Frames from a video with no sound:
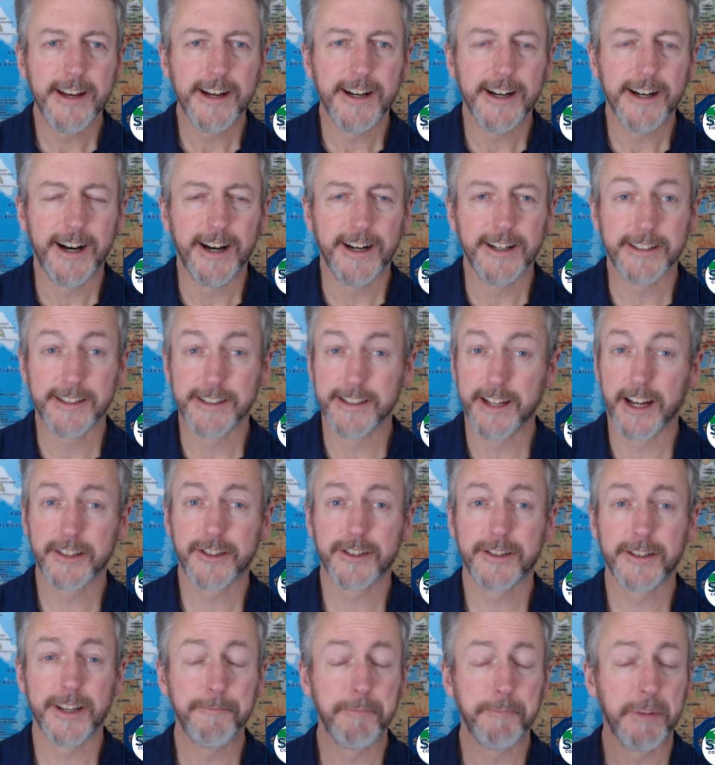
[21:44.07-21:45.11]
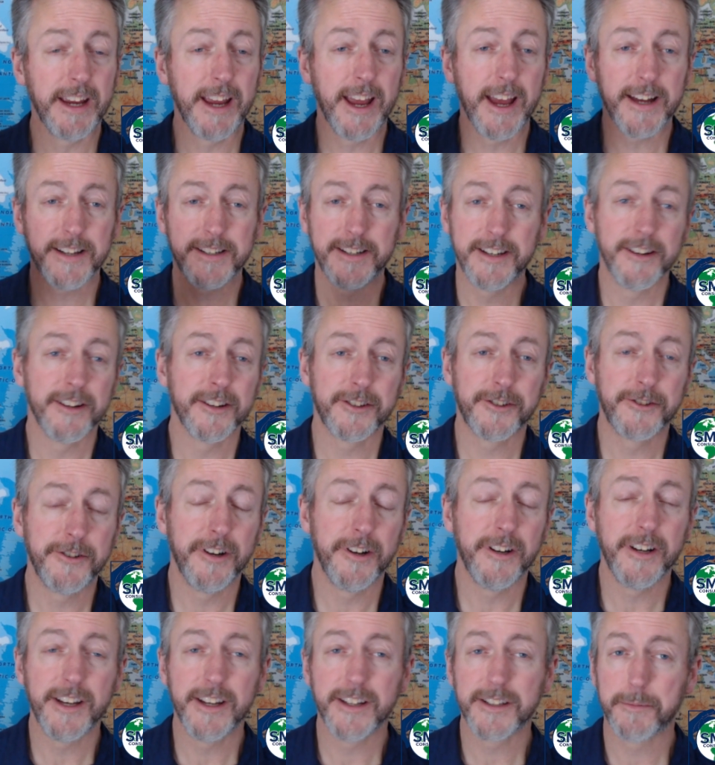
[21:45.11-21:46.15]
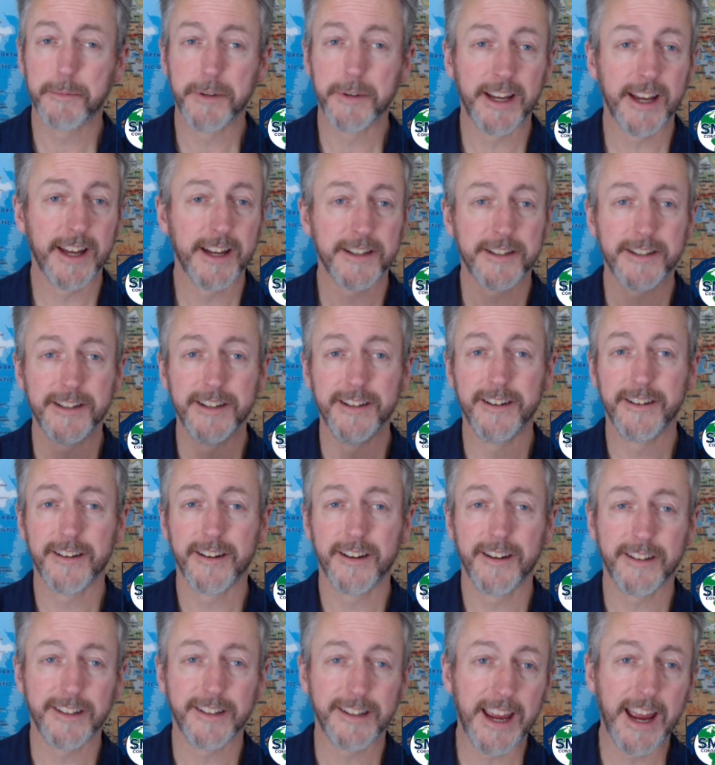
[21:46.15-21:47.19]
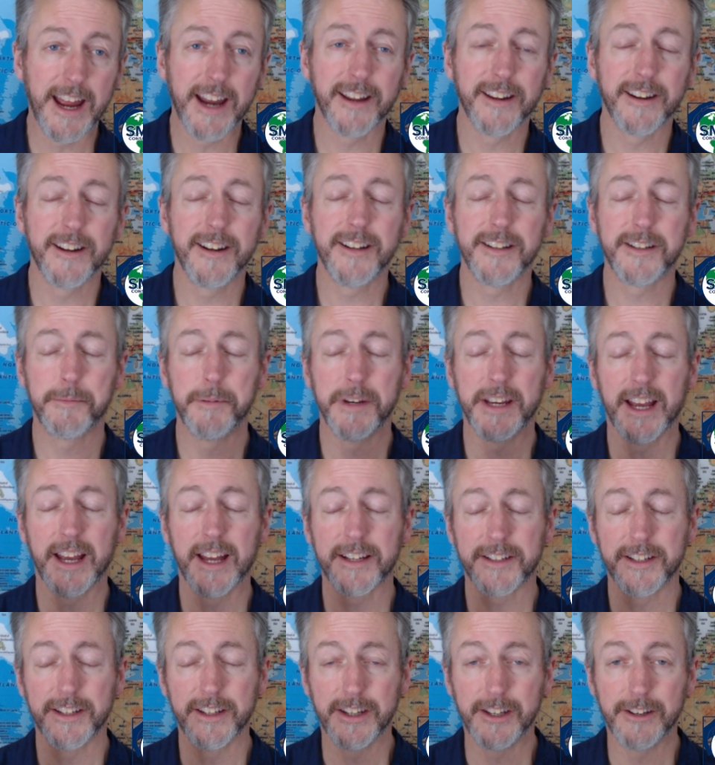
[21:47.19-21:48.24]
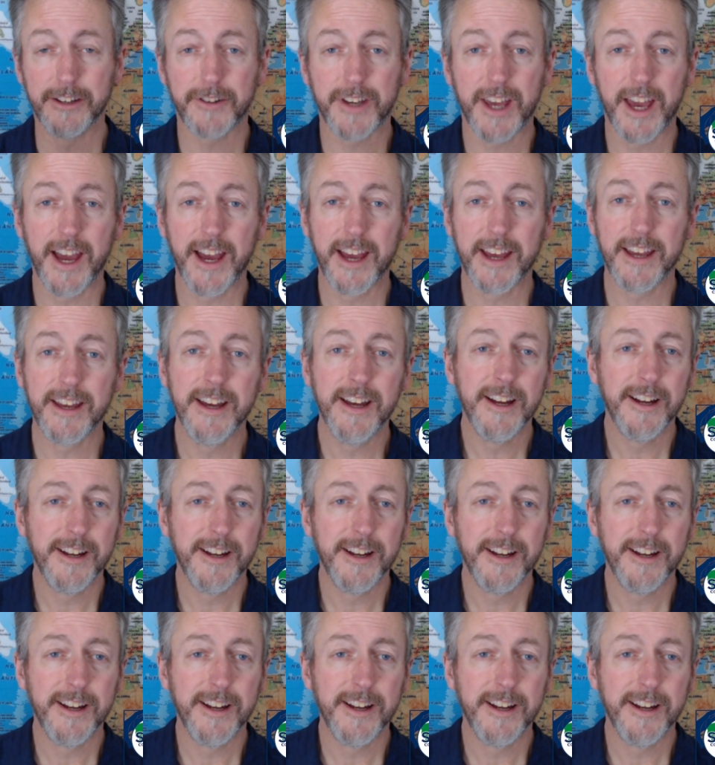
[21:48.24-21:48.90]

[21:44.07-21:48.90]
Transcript: it's not just being asked in Australia, it's being asked in Canada, it's being asked in the UK